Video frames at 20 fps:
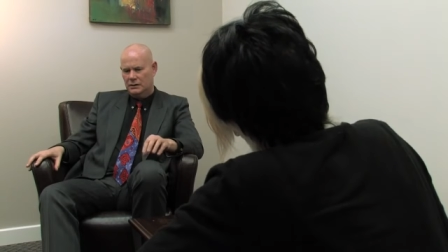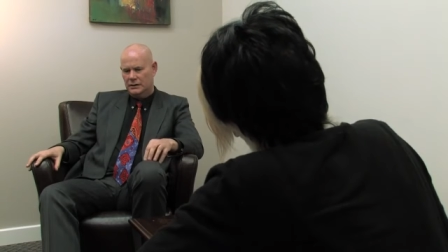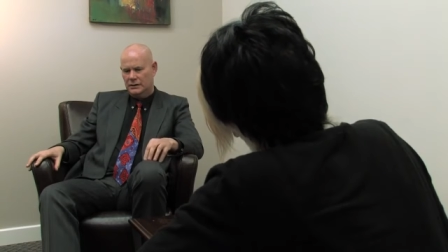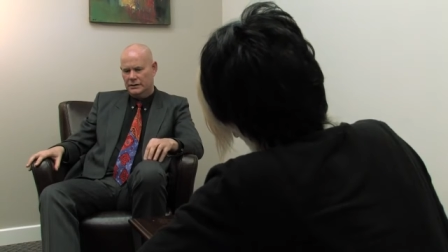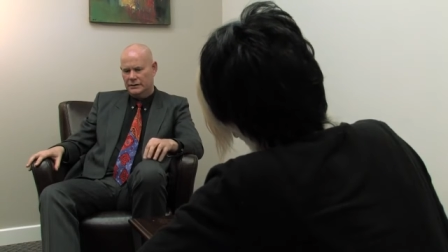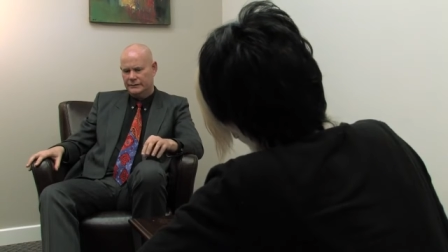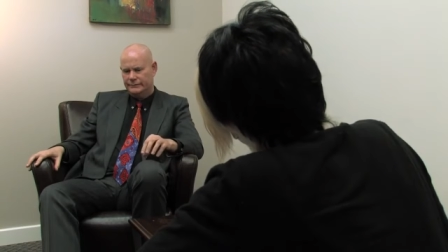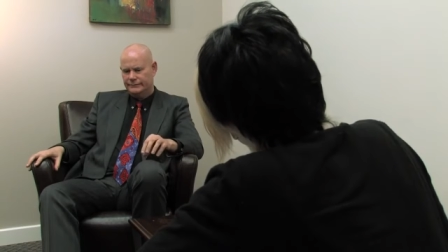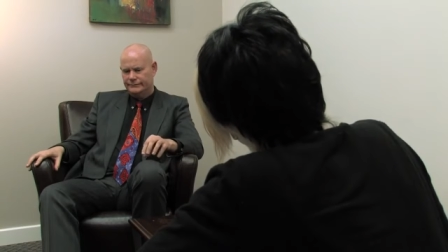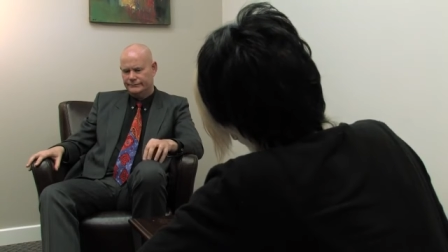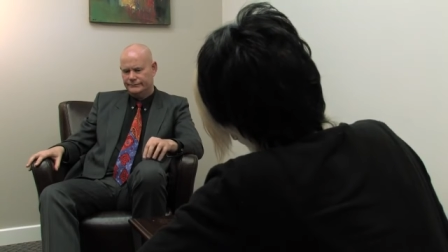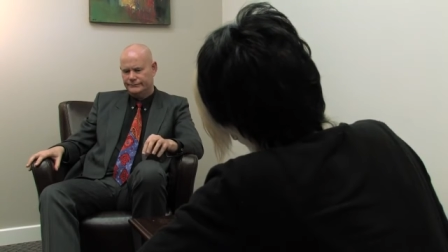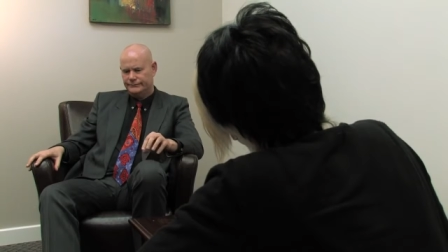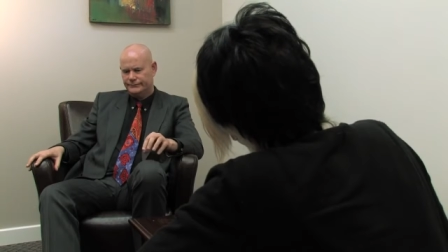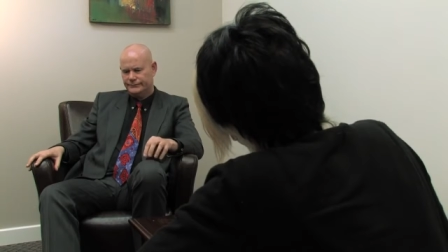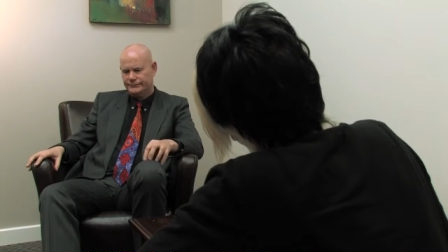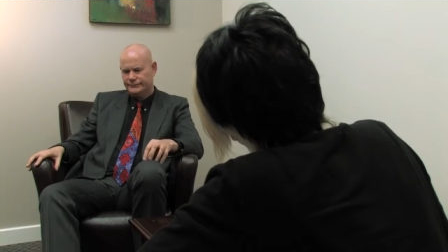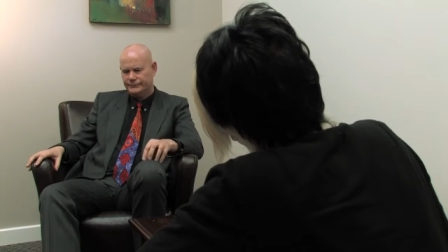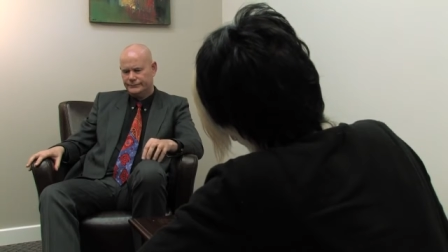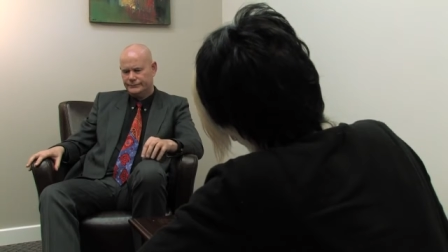uh, um,
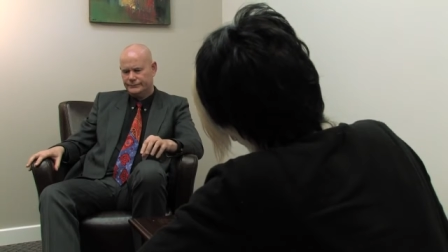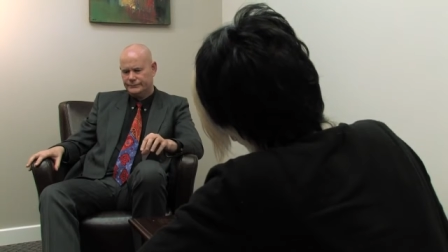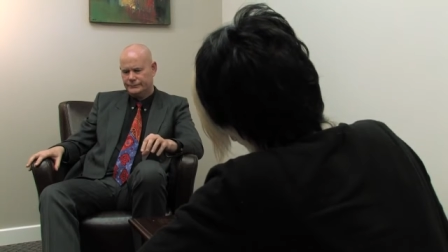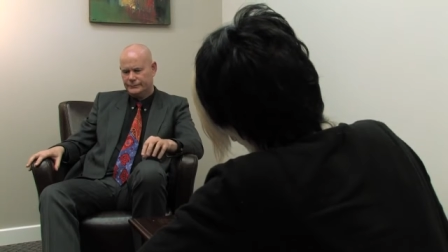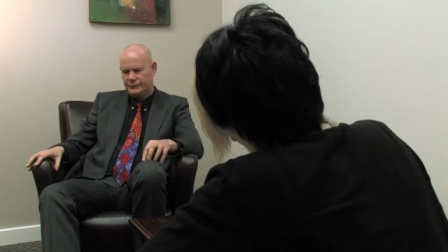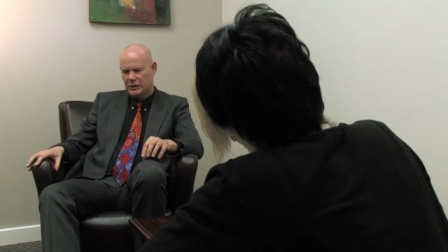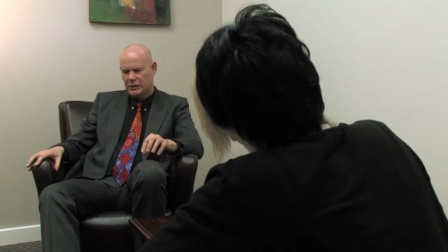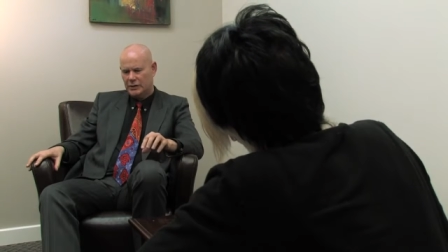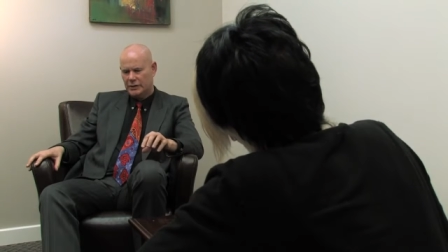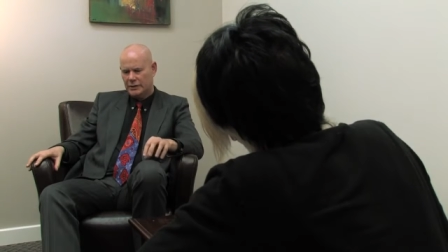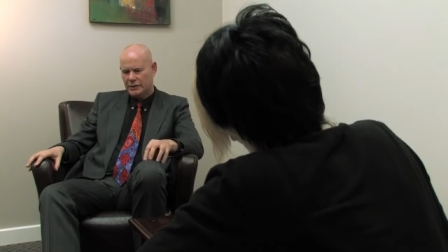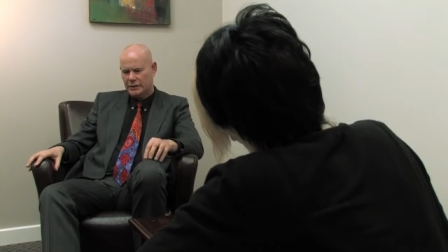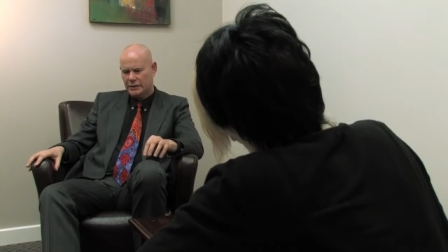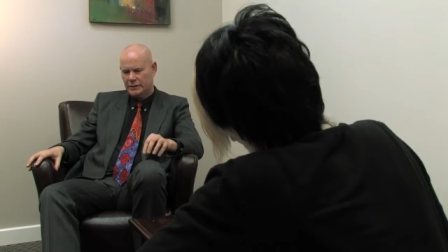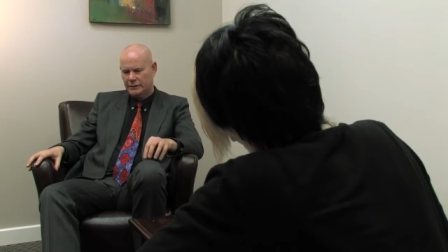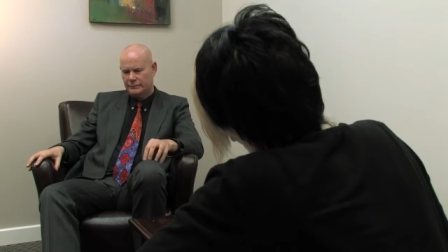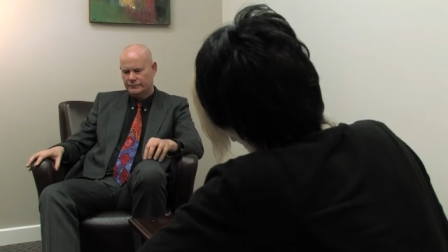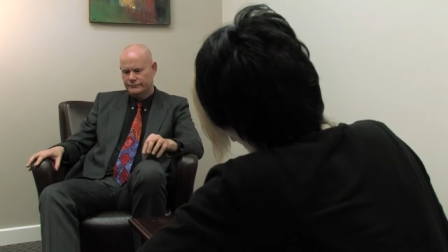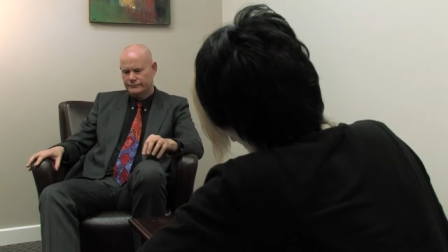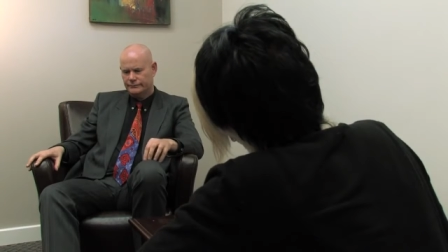
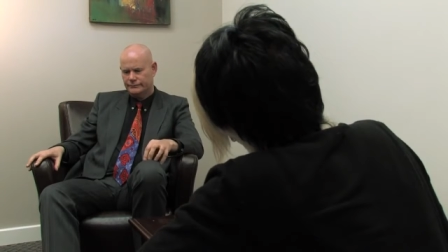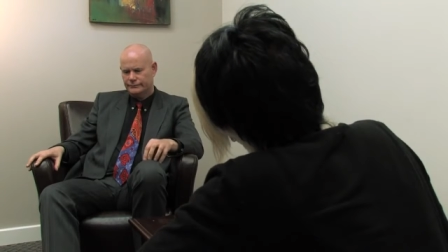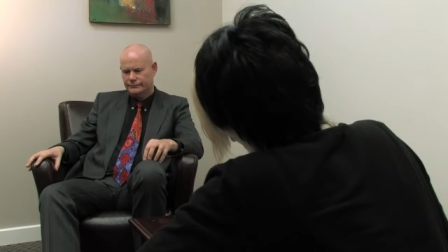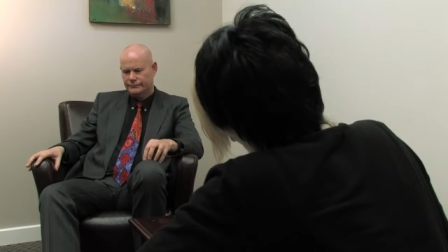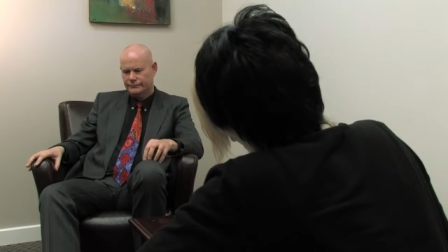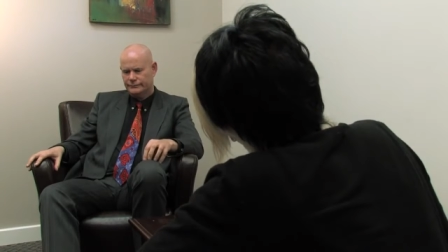my um,